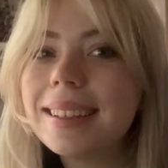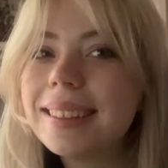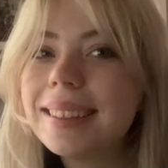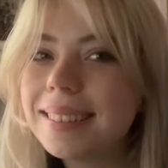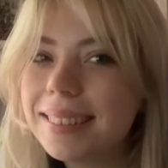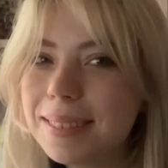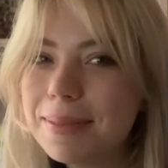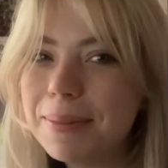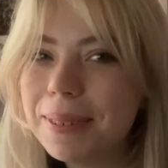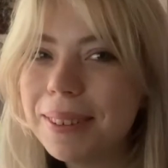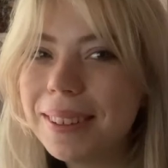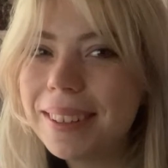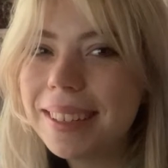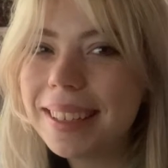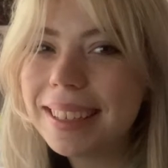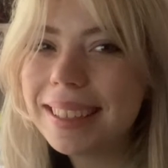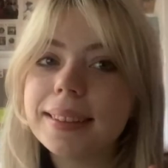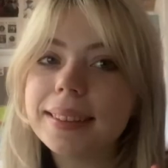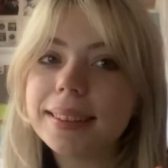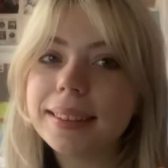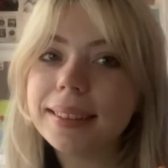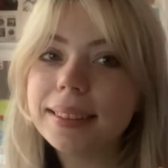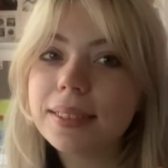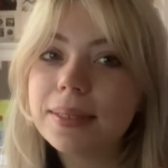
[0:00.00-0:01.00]
Good morning.
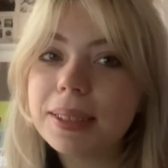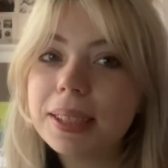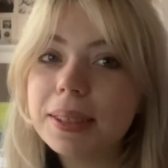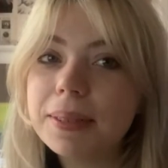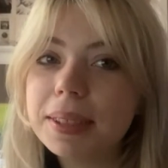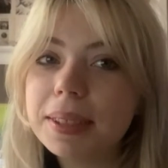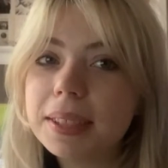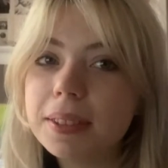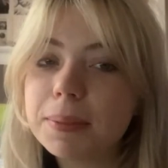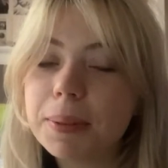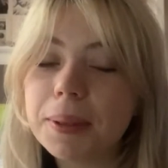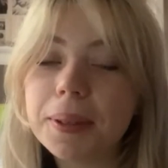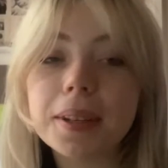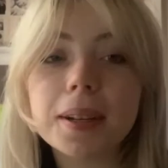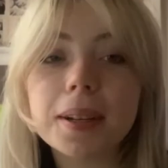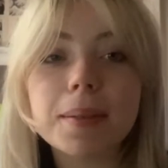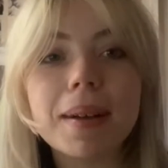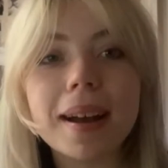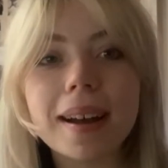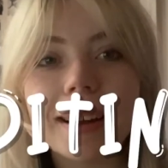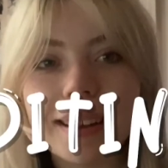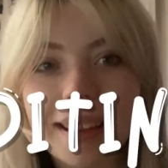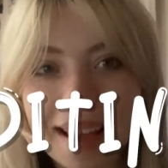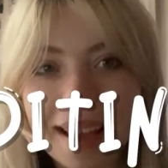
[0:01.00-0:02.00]
This week we spoke
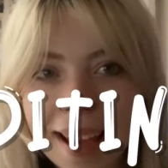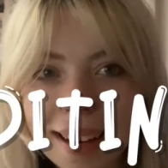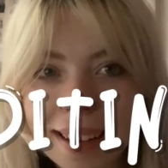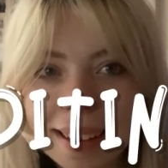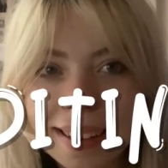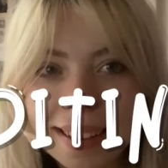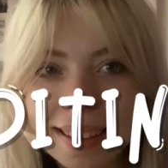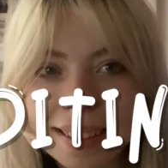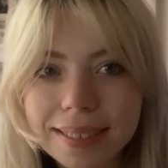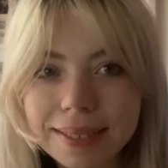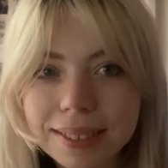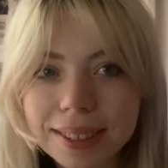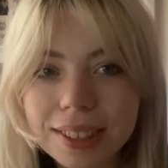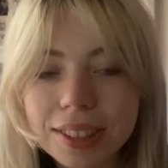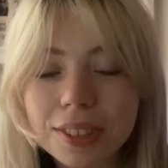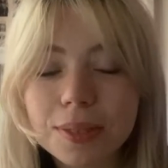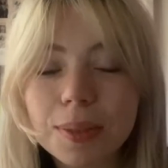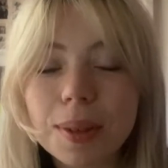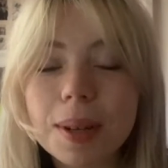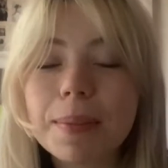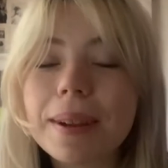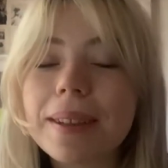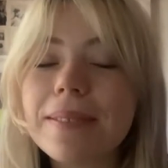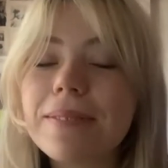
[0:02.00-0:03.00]
about editing, which is
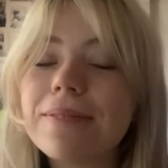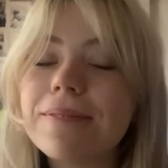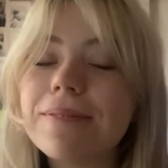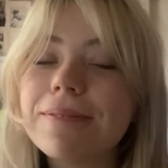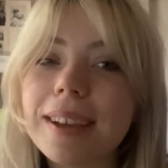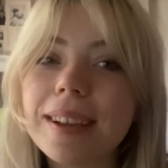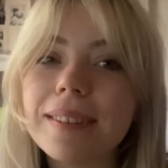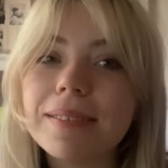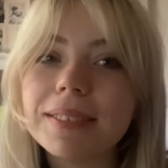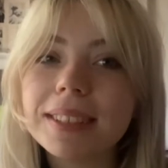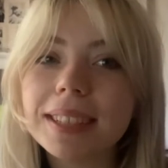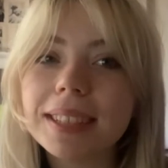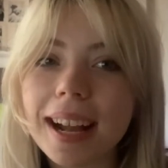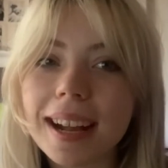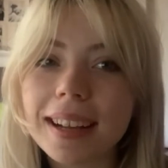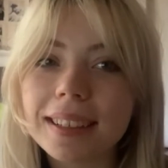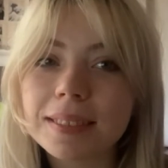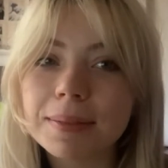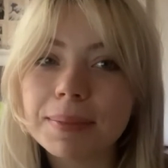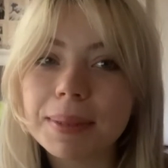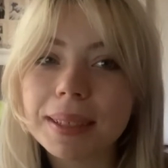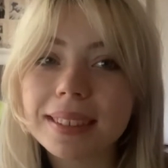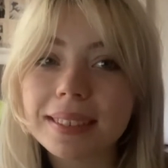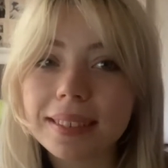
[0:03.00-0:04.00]
one of my favourite
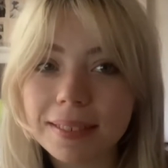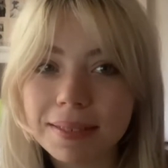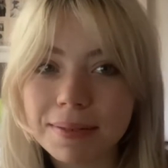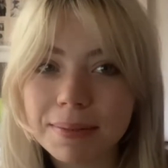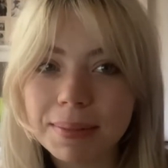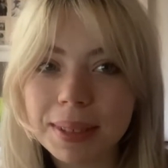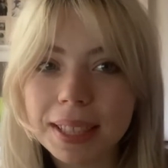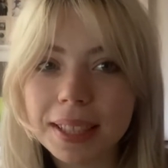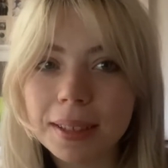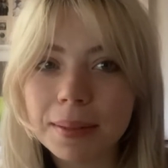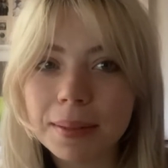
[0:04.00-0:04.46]
aspects of media